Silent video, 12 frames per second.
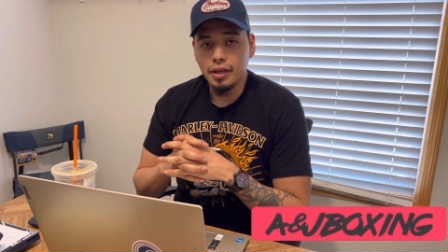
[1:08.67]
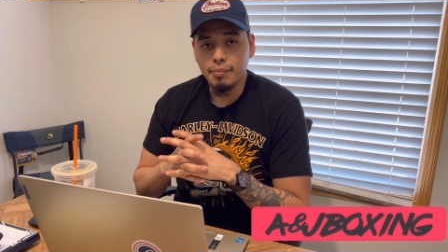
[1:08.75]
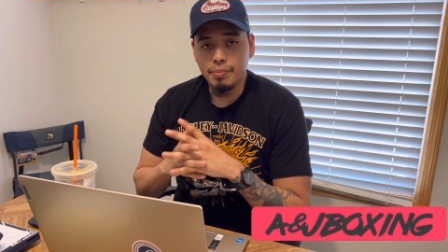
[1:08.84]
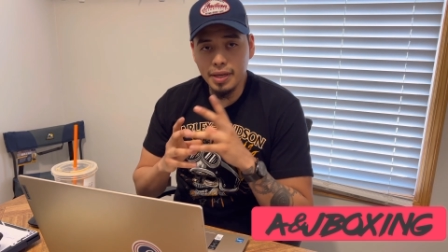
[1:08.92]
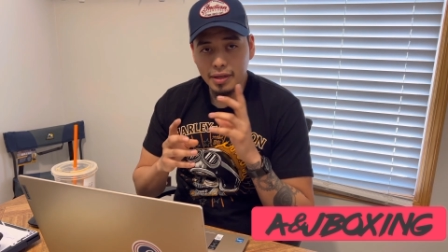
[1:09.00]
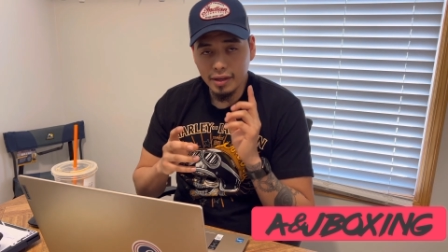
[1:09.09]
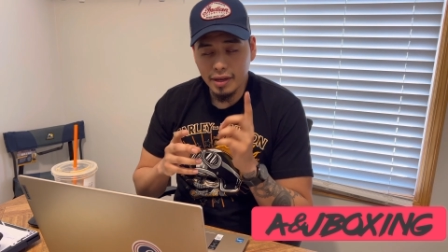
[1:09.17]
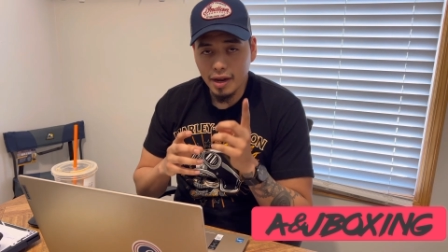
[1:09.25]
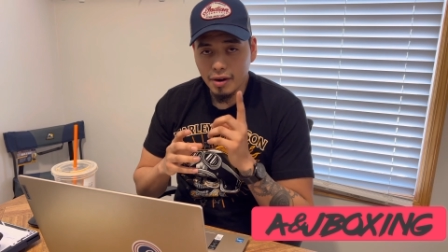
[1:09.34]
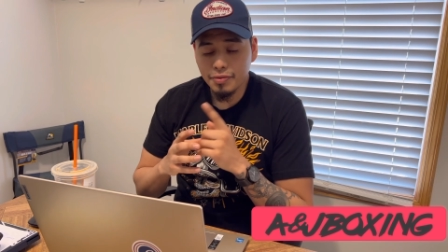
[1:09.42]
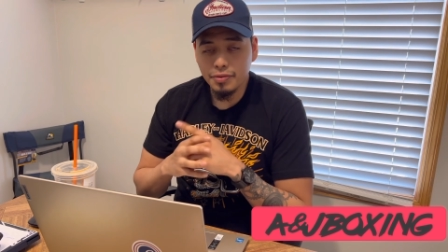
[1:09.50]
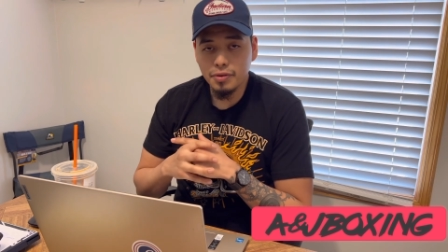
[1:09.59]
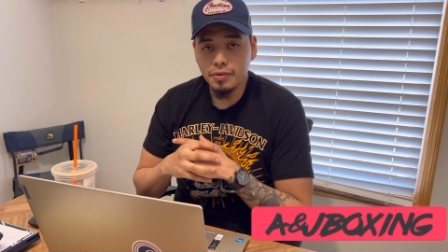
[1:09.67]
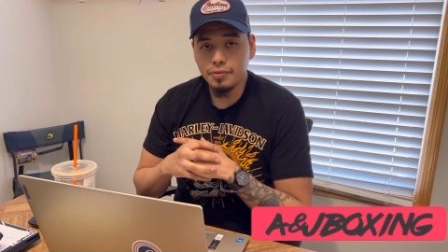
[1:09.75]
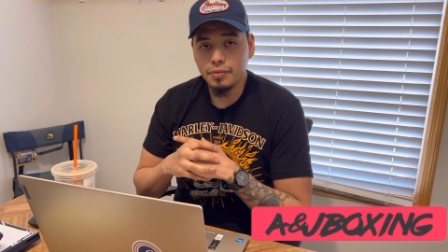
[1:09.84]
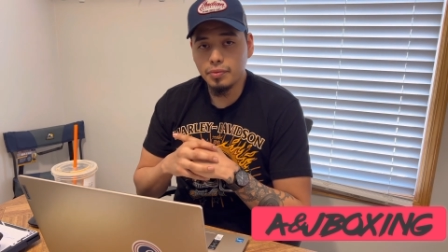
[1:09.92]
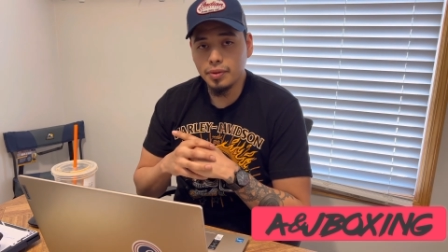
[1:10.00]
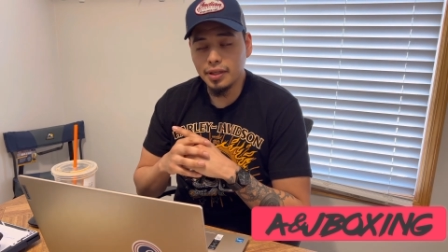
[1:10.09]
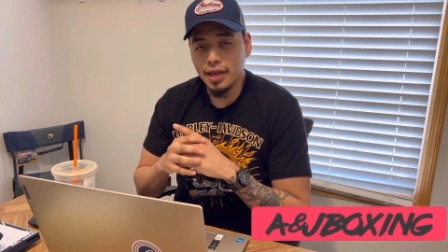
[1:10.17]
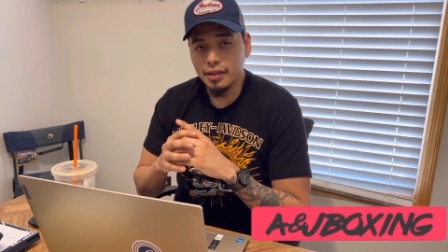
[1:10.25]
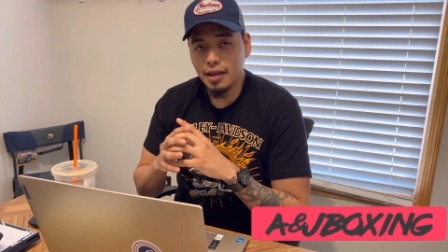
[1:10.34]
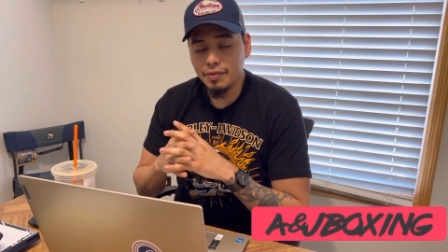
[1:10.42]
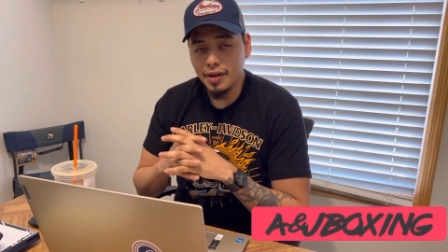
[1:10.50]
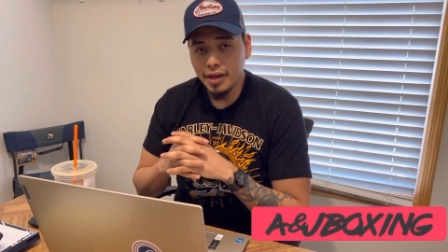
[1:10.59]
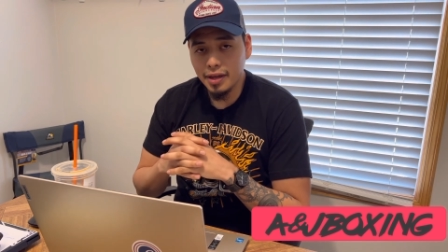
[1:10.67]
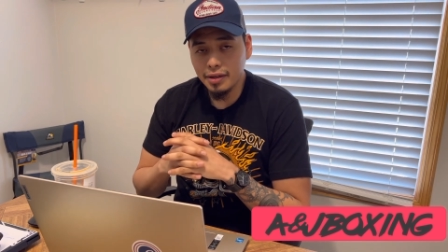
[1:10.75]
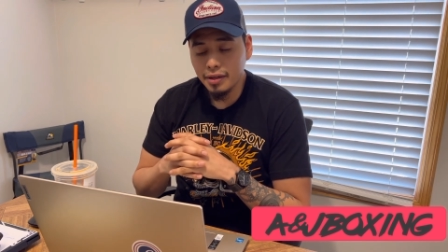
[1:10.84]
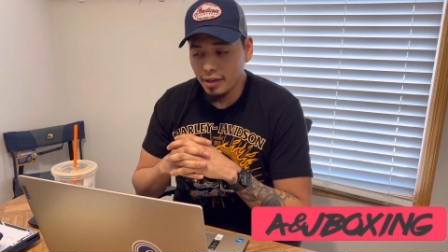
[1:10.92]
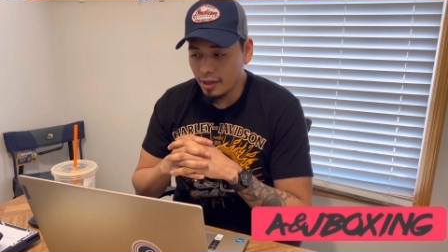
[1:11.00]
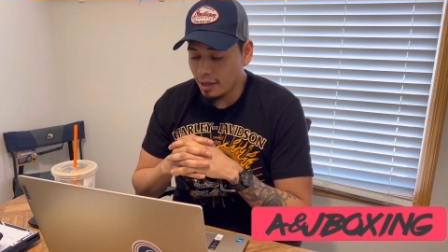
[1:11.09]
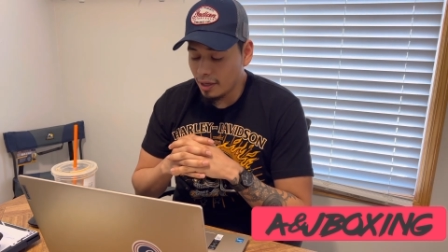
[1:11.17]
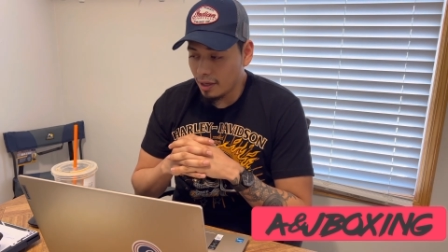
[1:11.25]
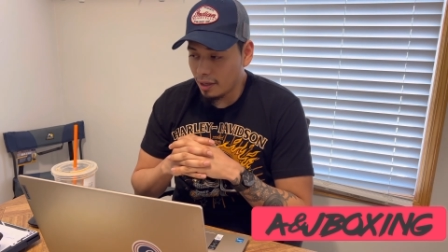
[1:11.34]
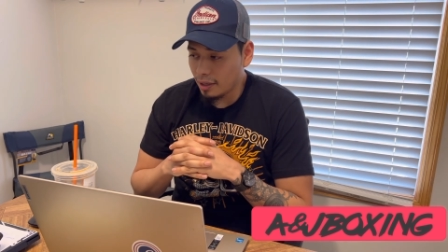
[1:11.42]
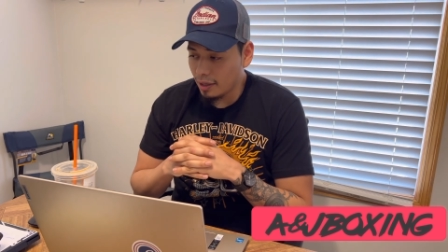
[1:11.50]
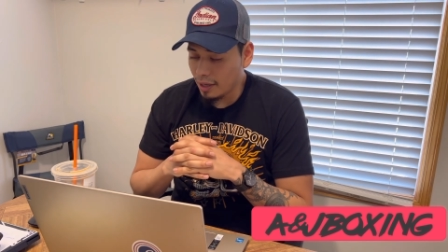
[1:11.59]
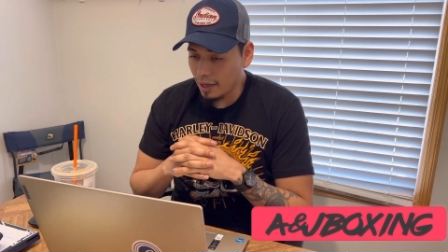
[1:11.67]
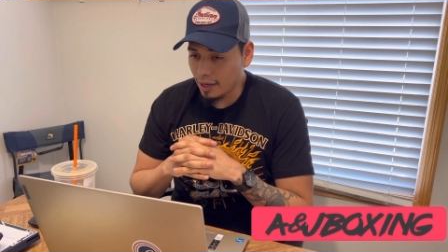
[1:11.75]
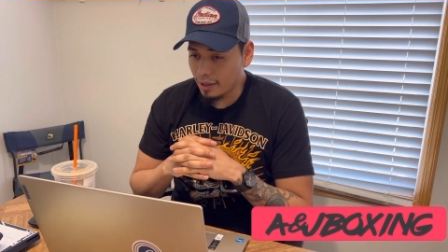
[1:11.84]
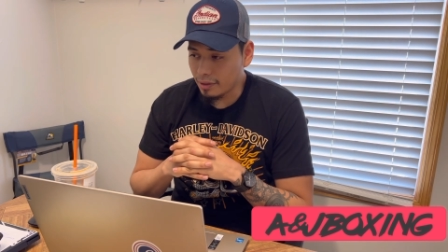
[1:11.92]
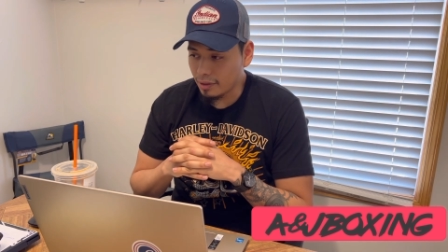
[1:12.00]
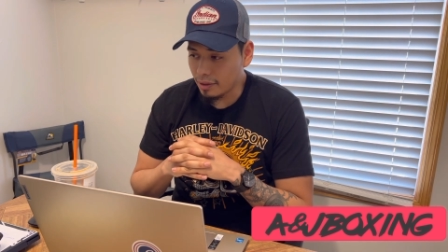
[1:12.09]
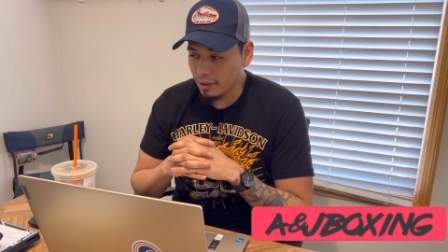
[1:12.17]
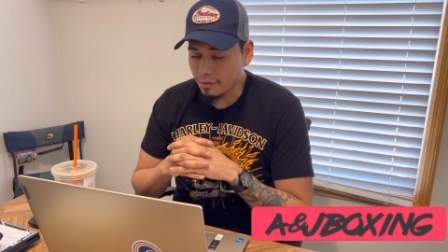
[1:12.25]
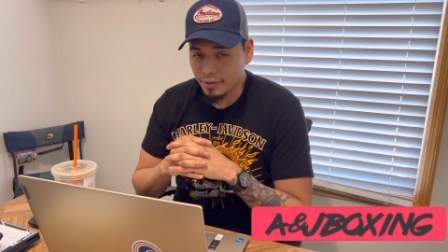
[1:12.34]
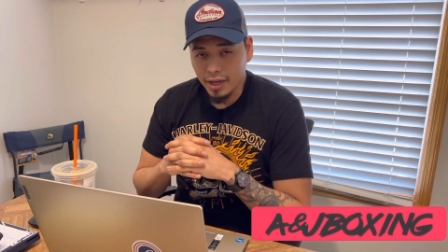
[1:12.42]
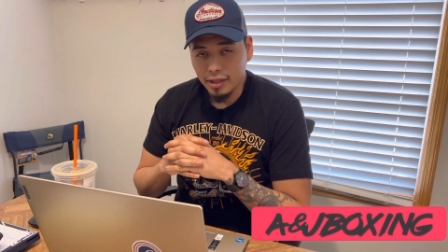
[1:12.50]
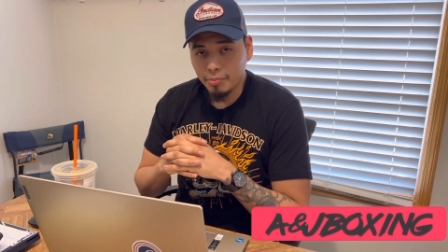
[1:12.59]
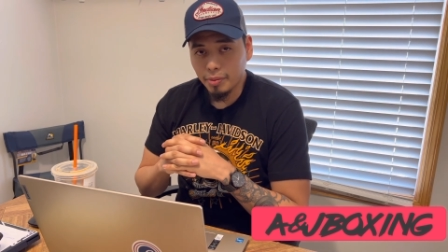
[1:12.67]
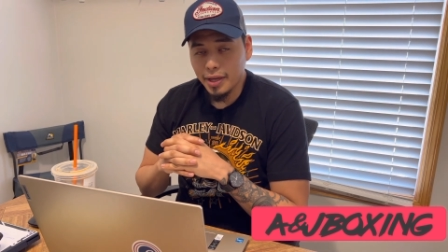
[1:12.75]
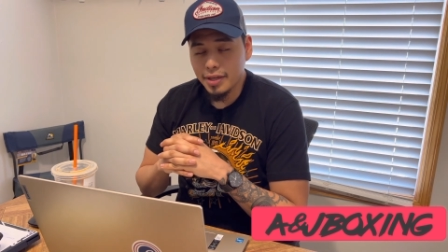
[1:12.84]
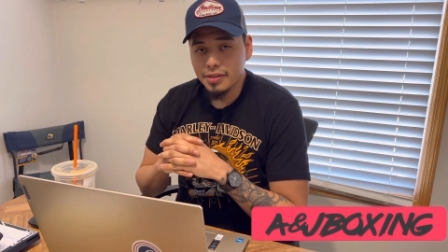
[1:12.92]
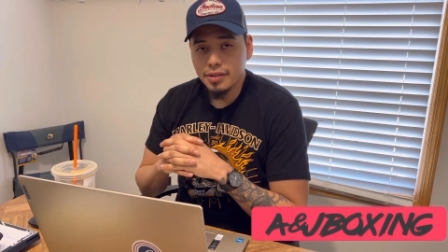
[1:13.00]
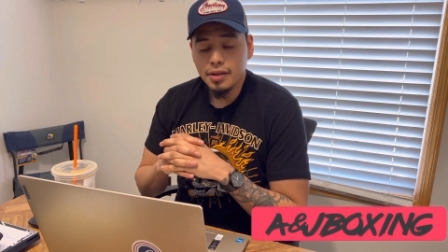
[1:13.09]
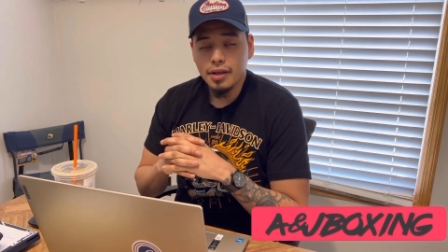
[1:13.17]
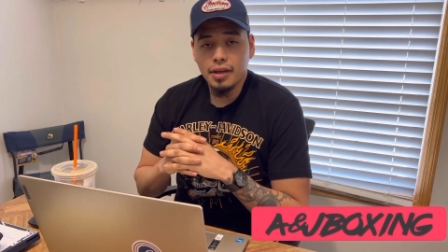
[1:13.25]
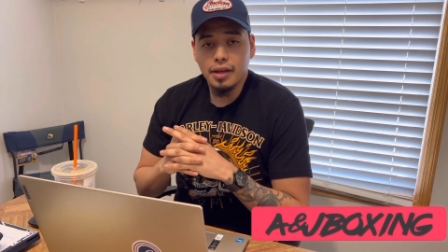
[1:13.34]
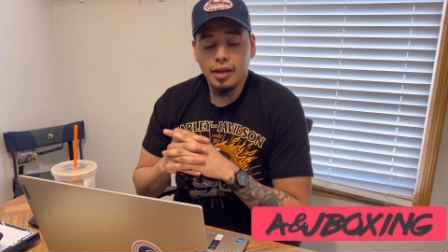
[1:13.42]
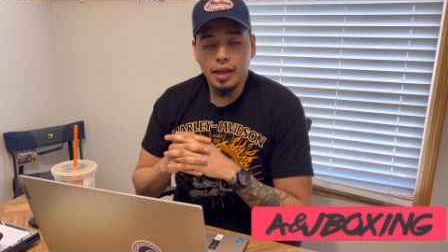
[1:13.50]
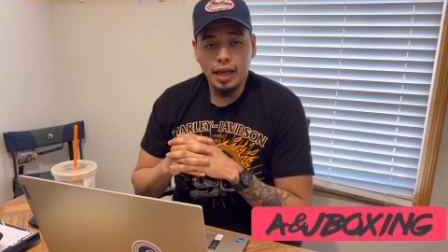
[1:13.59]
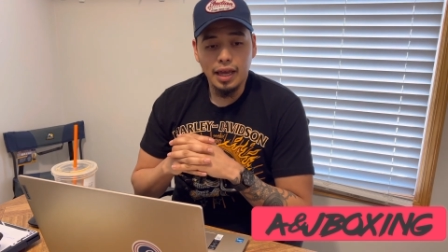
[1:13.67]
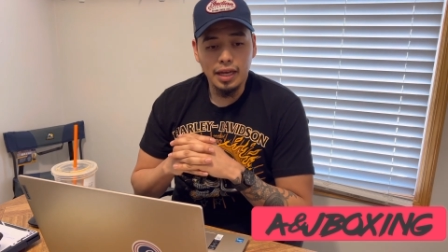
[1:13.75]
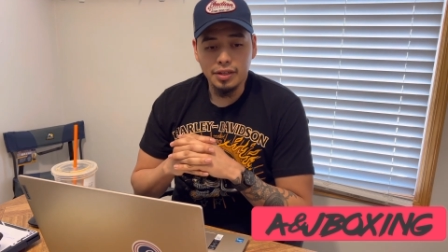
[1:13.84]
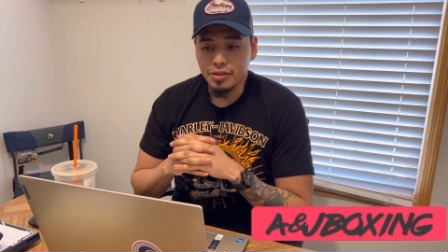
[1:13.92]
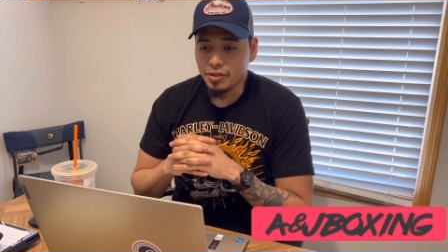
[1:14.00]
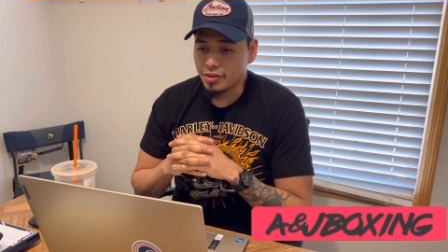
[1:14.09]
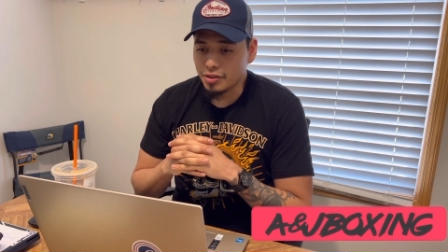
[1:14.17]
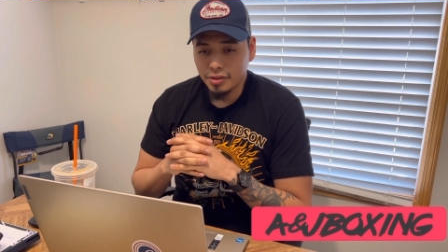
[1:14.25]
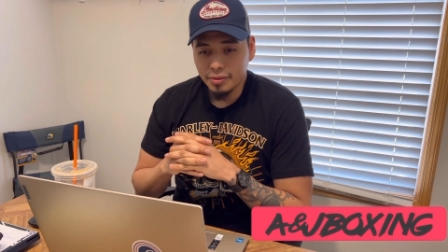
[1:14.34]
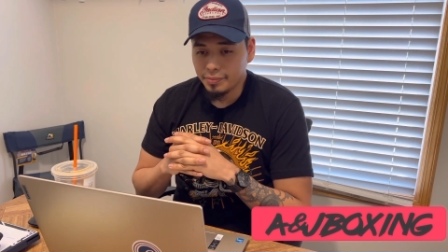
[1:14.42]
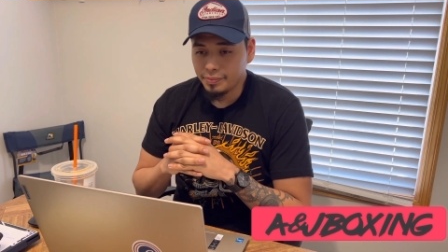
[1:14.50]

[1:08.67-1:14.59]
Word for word: being careful with that left hand and uh, of Caleb Plants, and just